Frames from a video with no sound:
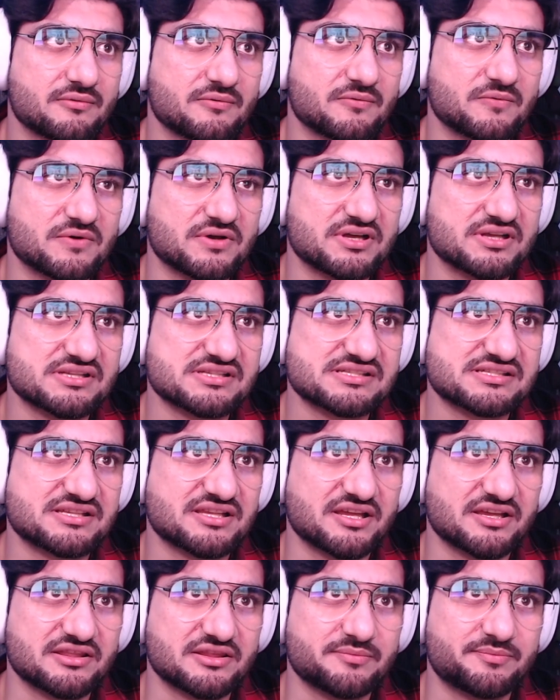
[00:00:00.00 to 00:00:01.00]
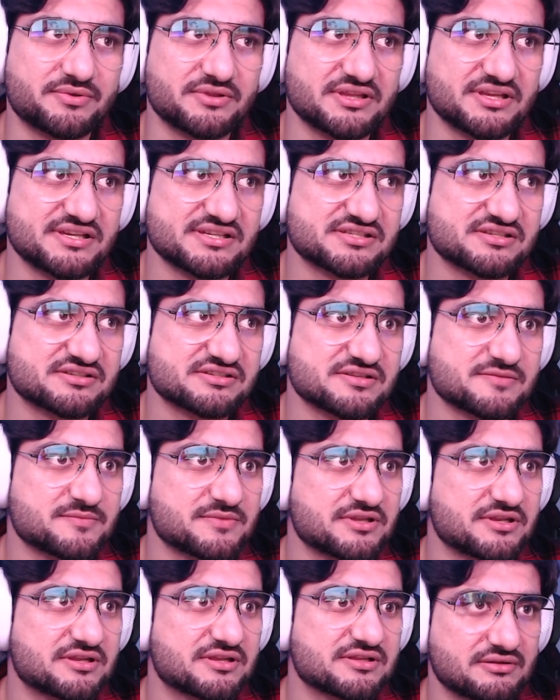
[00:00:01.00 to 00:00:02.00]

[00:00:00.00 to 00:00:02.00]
What, is this like the police or something?